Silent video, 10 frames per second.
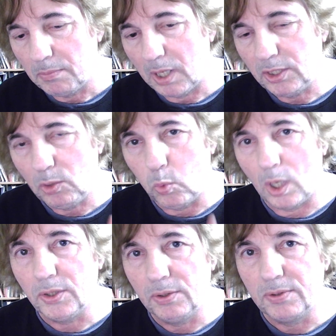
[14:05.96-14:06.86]
only
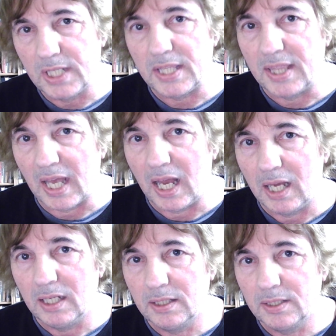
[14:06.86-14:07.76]
one did
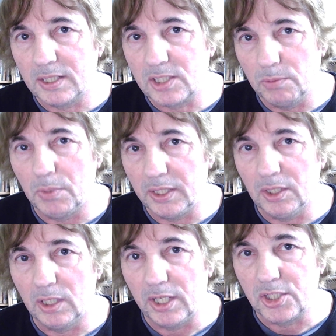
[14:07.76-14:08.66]
that to my
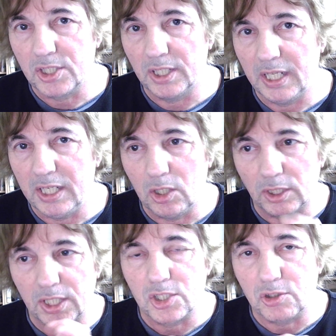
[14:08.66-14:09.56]
knowledge, and he
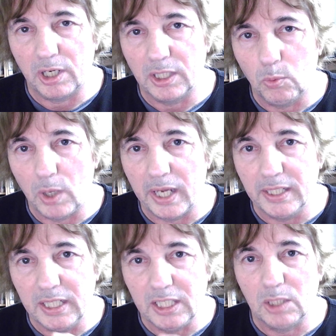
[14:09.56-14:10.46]
got it straight away,
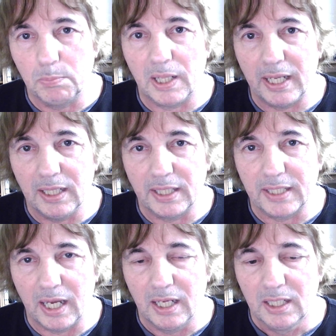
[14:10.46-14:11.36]
and he could play like
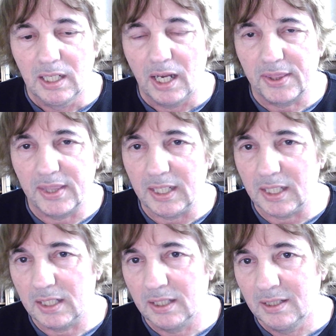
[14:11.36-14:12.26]
that. I
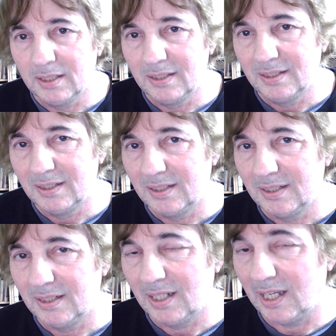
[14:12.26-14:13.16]
think,
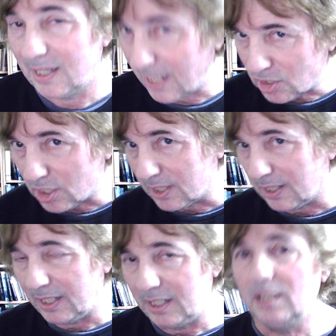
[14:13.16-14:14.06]

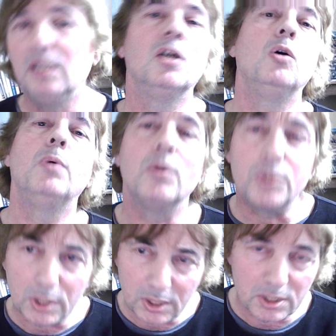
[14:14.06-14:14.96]
allegedly, little
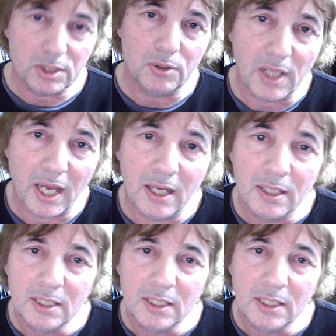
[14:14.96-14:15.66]
Walter could do that,